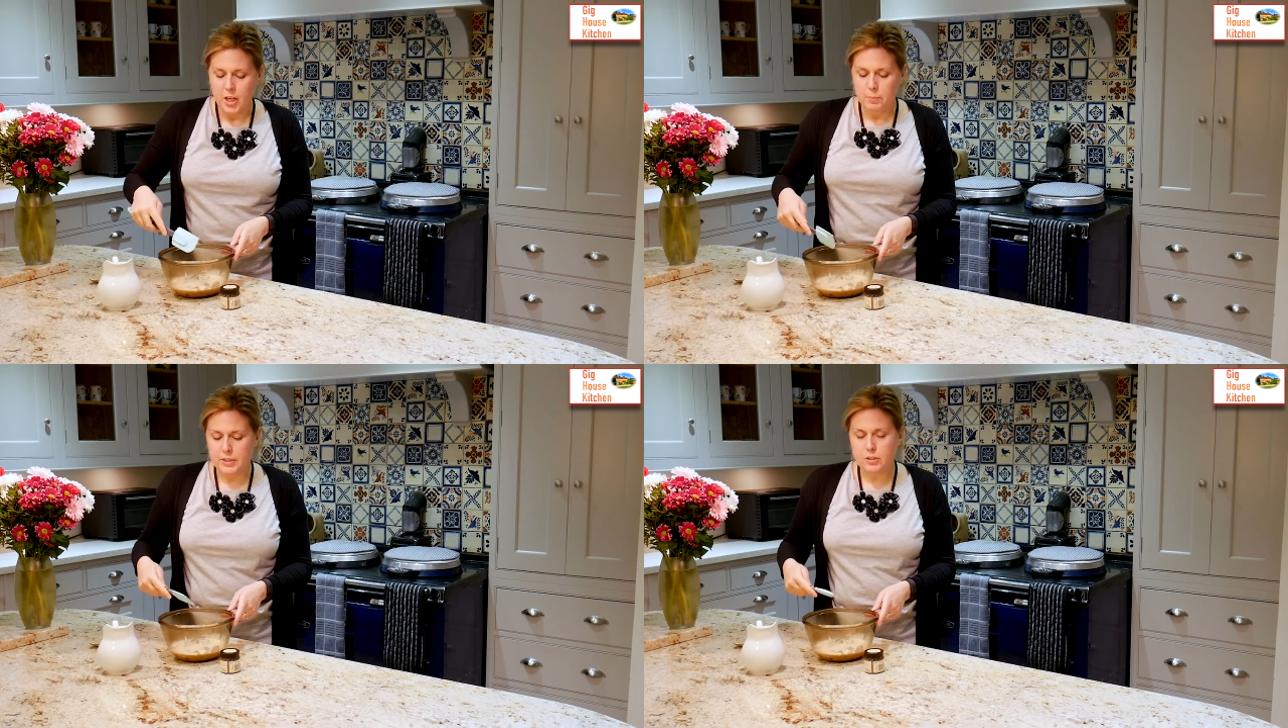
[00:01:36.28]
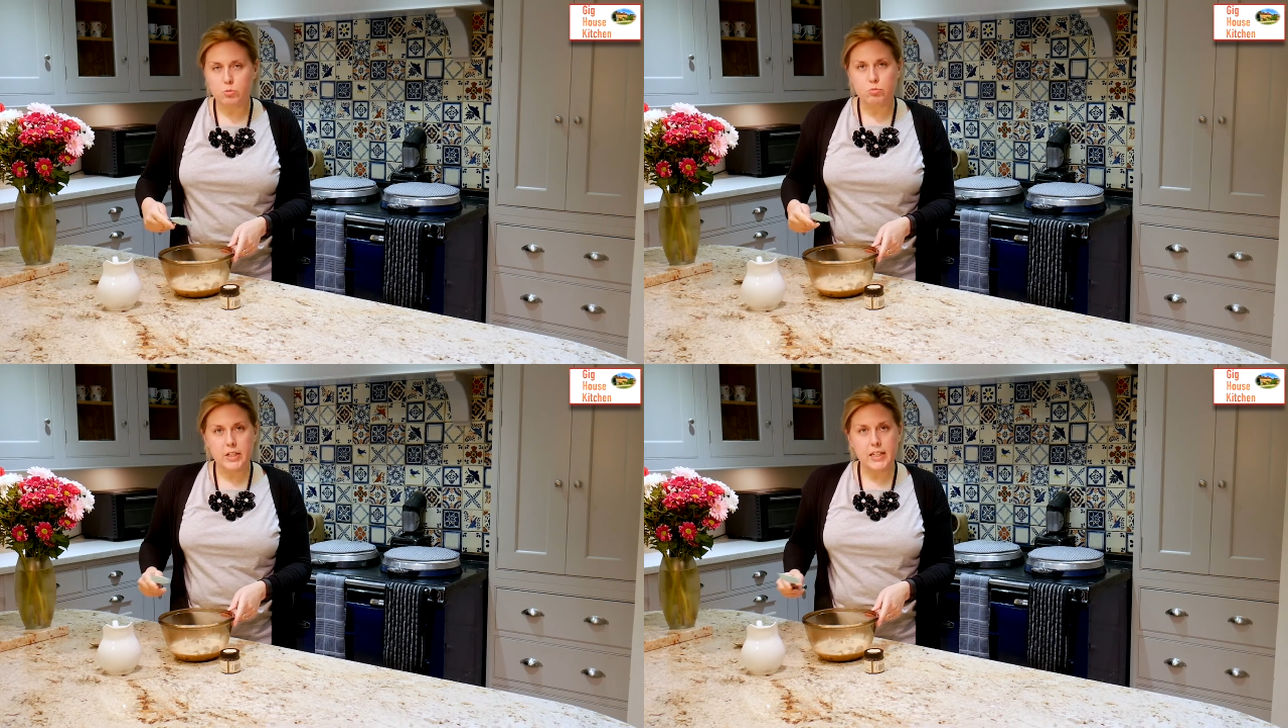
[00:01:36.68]
But it's
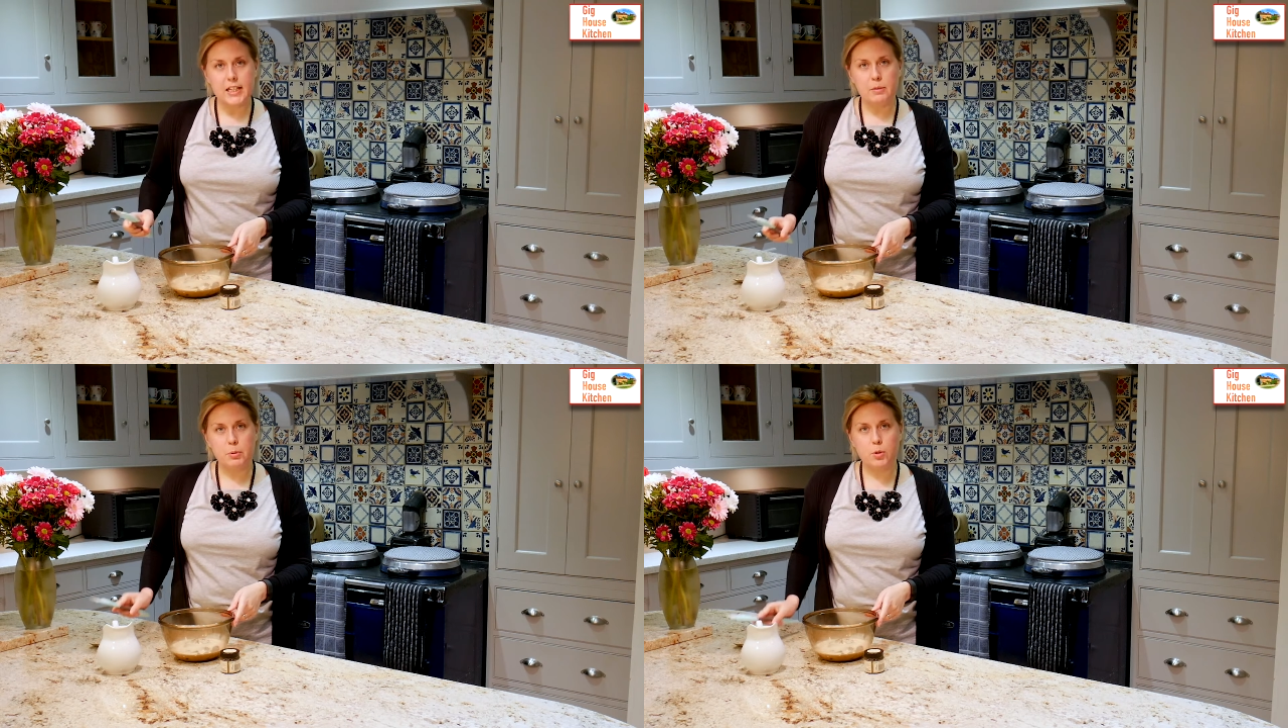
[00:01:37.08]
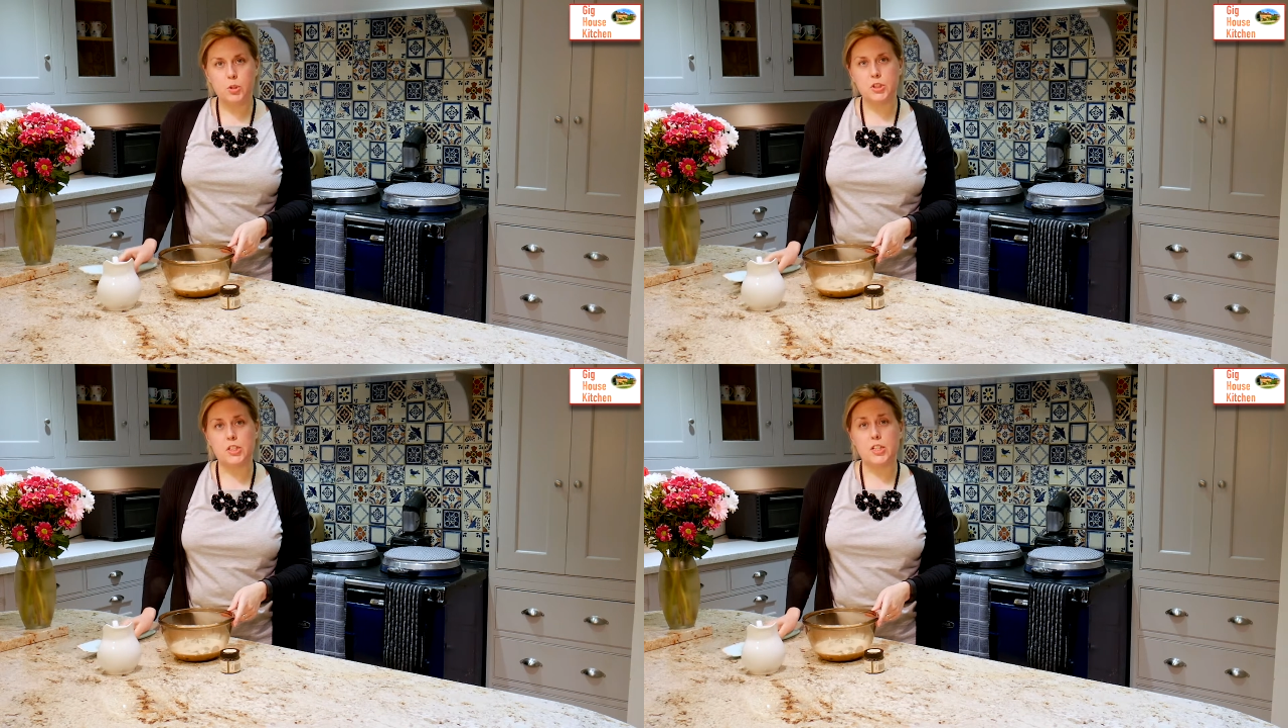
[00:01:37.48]
really
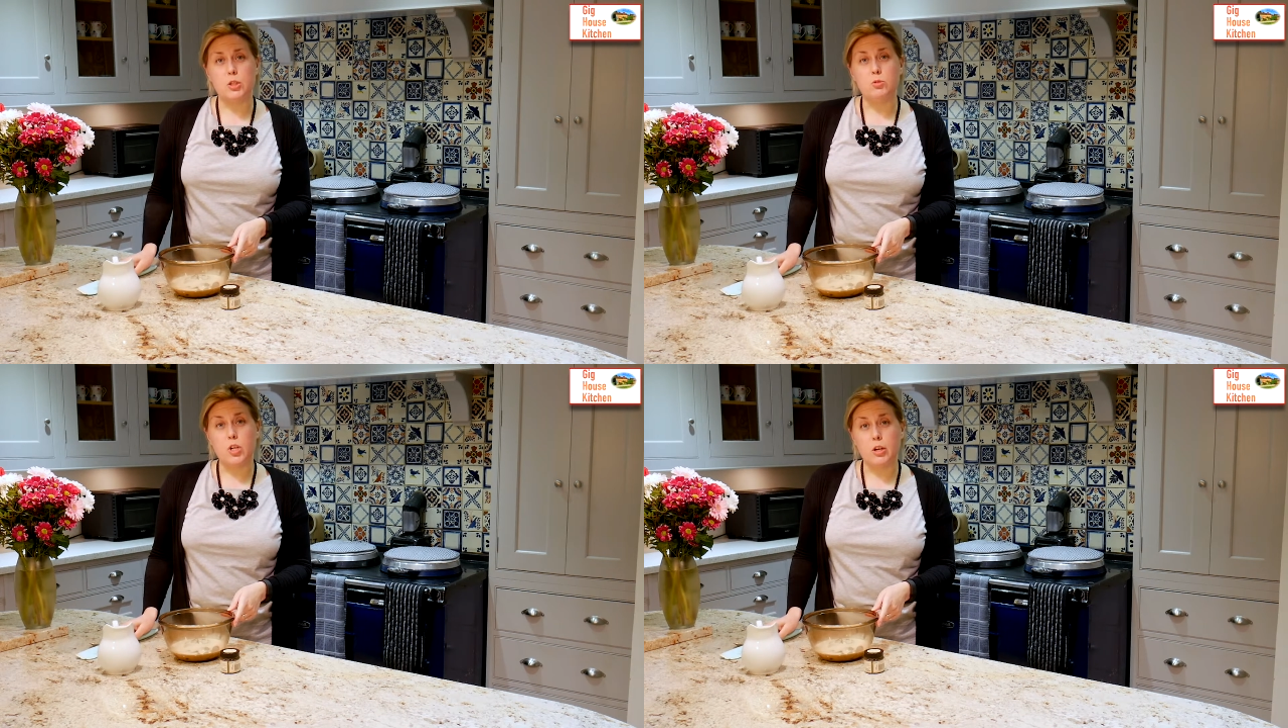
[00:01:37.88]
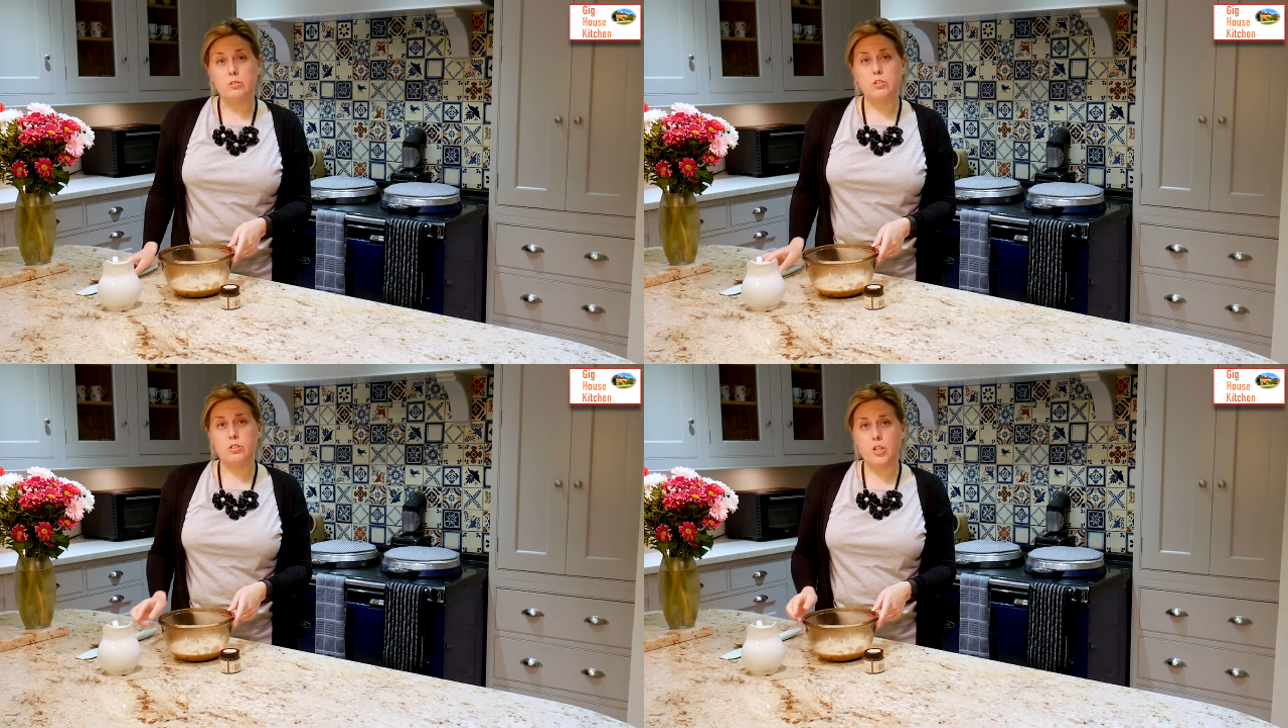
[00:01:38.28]
important that you don't
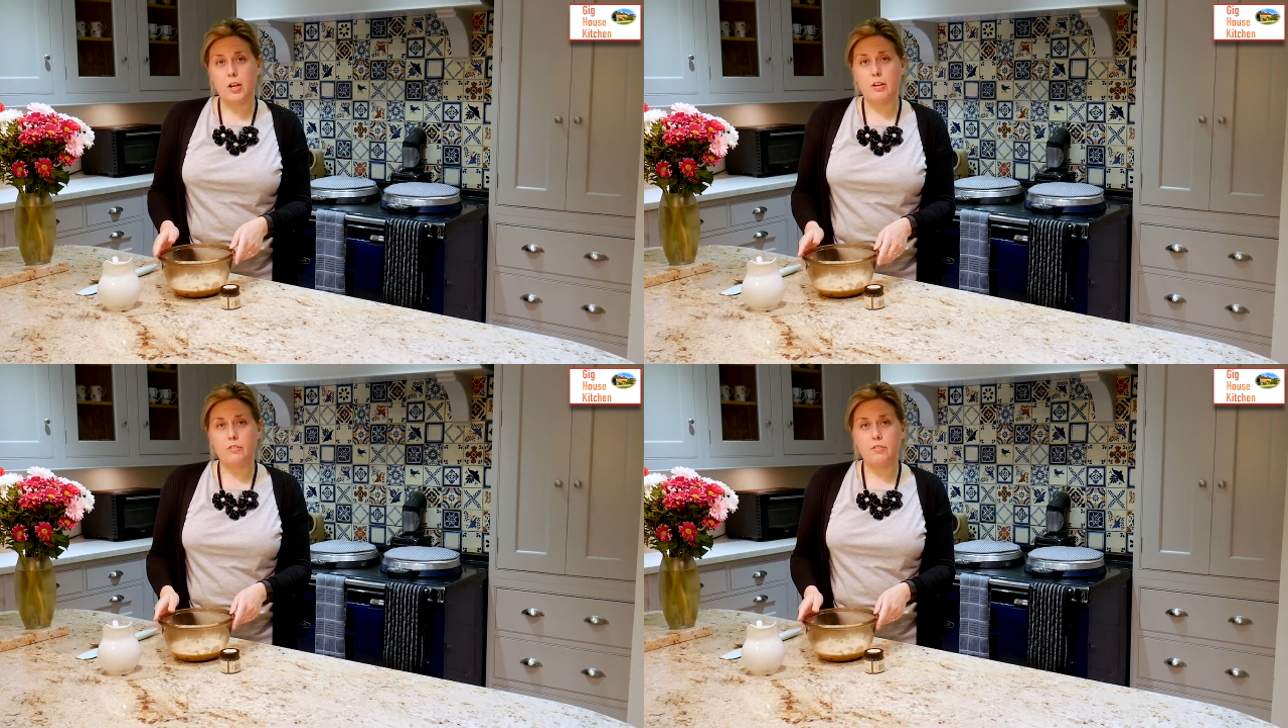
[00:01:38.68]
stir